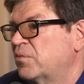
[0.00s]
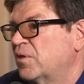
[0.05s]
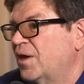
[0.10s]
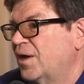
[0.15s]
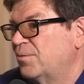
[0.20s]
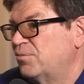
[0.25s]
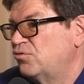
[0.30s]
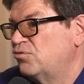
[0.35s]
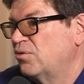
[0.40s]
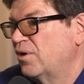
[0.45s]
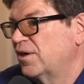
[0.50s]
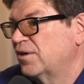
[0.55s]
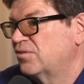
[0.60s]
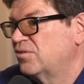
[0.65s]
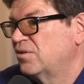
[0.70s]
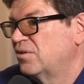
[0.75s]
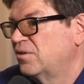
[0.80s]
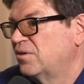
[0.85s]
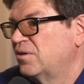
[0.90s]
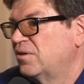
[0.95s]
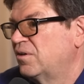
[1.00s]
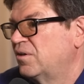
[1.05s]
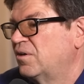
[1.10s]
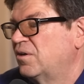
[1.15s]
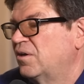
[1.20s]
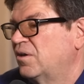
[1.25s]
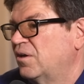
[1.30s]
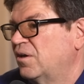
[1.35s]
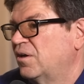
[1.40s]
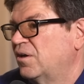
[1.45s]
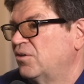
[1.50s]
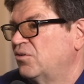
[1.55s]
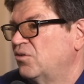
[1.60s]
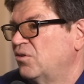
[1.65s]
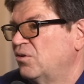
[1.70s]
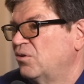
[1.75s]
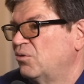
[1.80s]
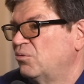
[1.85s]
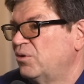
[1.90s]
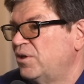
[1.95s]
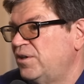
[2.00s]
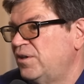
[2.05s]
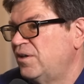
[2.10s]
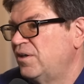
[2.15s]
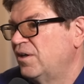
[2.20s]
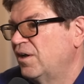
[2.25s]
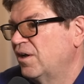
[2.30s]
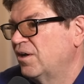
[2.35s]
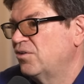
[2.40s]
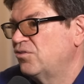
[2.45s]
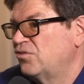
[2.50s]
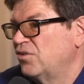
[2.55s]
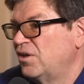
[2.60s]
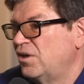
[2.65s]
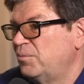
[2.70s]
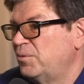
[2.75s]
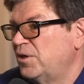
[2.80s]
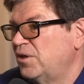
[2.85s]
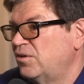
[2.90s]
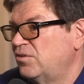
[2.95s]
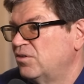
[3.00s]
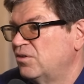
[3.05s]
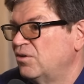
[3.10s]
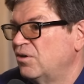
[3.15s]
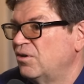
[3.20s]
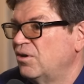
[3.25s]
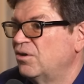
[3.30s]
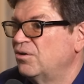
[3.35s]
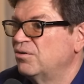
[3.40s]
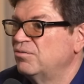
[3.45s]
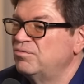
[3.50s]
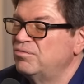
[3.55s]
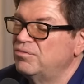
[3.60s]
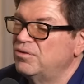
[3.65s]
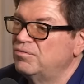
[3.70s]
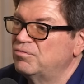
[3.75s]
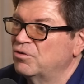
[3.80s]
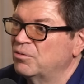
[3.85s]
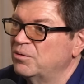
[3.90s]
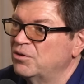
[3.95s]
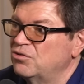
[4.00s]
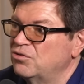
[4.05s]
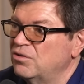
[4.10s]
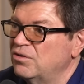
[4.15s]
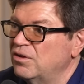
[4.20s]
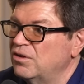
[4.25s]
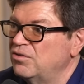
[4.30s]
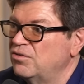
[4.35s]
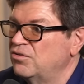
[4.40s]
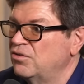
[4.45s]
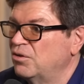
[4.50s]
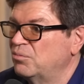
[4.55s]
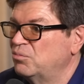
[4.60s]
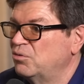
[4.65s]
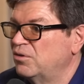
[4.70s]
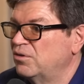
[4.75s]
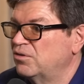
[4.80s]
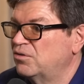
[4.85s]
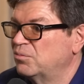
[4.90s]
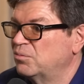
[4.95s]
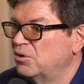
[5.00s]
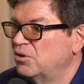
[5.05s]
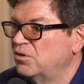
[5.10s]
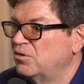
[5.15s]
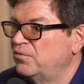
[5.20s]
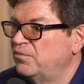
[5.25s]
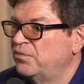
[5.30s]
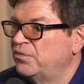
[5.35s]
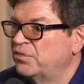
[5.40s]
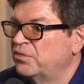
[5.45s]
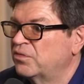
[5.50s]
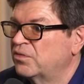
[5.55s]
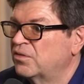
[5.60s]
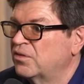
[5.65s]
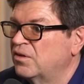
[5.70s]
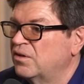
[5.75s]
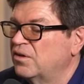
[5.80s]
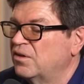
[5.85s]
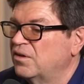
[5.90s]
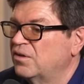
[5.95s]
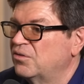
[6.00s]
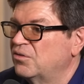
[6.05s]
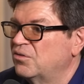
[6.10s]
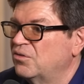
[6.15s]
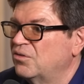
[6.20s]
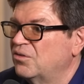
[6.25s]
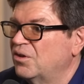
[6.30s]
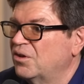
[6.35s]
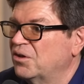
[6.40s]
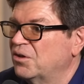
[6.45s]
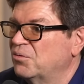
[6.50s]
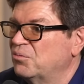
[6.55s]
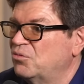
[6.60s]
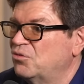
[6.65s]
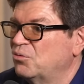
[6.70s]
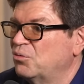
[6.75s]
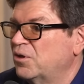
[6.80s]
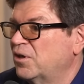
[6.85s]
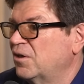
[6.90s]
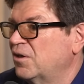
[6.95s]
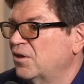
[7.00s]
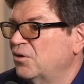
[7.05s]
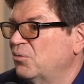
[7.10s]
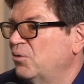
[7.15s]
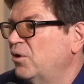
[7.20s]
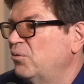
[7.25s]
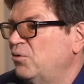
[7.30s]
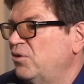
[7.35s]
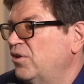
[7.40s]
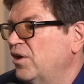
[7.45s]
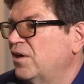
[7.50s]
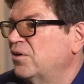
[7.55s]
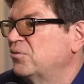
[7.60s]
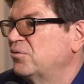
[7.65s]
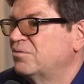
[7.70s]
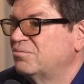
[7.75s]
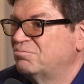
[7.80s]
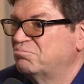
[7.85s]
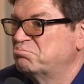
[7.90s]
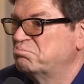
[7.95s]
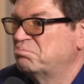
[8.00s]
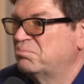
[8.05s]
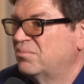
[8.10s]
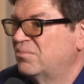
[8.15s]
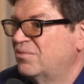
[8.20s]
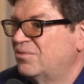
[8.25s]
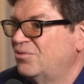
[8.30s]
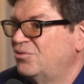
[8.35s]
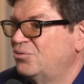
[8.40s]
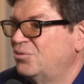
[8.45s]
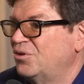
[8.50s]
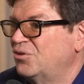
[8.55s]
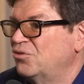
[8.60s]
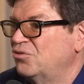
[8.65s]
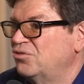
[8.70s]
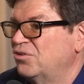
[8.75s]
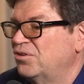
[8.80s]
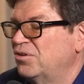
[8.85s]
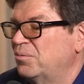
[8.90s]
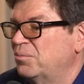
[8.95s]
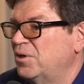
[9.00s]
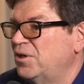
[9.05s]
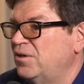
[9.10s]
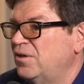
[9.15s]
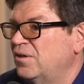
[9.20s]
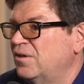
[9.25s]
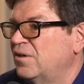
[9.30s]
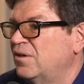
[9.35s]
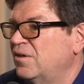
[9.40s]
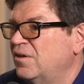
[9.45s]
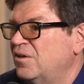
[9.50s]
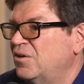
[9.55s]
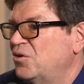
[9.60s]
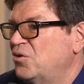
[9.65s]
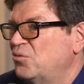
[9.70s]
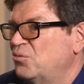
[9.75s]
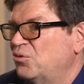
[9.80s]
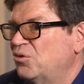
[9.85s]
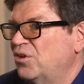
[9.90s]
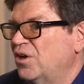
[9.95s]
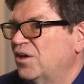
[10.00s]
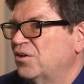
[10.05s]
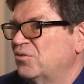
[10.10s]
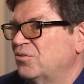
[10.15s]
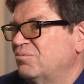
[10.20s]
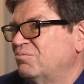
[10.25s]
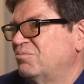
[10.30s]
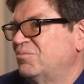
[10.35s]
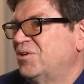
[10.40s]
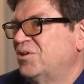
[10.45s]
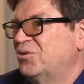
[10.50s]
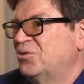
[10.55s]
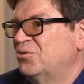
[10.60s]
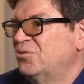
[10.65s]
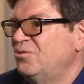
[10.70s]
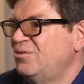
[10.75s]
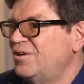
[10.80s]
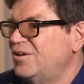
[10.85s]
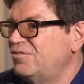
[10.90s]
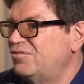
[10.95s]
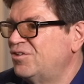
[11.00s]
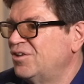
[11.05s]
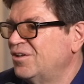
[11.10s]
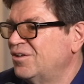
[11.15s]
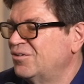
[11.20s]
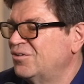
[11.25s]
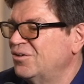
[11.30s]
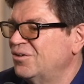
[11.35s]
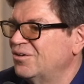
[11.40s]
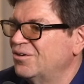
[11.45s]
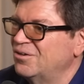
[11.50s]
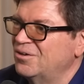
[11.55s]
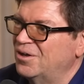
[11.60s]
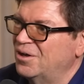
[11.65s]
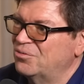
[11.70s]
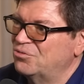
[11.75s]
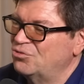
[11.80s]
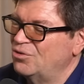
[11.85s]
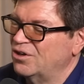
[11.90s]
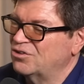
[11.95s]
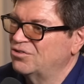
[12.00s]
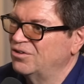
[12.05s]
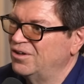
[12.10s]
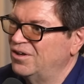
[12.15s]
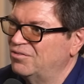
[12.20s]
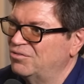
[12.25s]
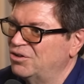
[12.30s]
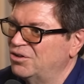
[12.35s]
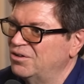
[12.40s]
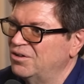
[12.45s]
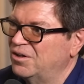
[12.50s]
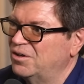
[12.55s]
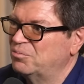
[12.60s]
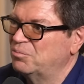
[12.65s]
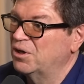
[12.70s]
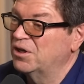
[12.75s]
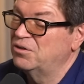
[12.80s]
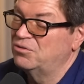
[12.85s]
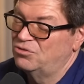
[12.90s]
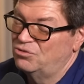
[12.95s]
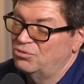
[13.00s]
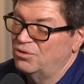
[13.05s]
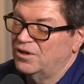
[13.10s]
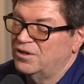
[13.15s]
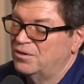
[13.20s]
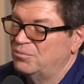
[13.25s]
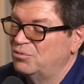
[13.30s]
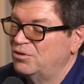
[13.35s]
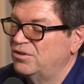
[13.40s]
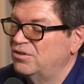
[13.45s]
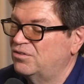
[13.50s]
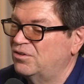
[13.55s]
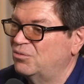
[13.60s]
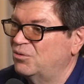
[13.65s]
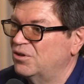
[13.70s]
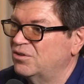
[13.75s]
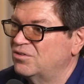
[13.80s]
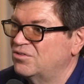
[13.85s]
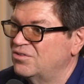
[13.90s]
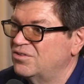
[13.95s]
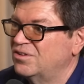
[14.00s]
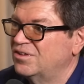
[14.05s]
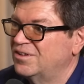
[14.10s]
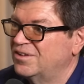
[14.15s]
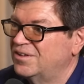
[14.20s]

abstract and already has eliminated a lot of information that is not predictable. And um, so we can get away without doing the joint embedding, without you know lifting the abstraction level and by directly predicting words.